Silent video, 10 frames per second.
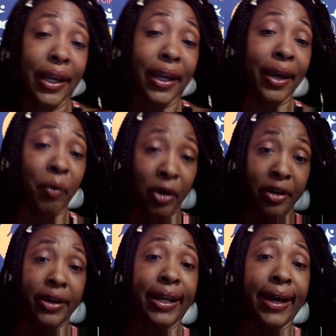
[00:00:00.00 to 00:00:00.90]
and we're all
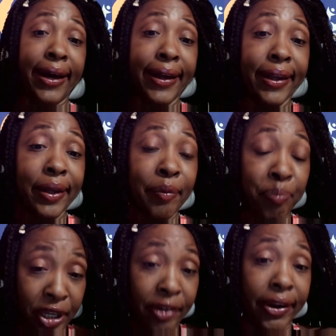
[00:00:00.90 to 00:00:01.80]
going to die.
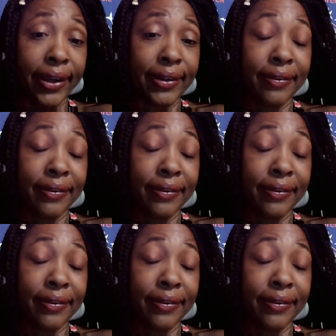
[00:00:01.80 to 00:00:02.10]
Period.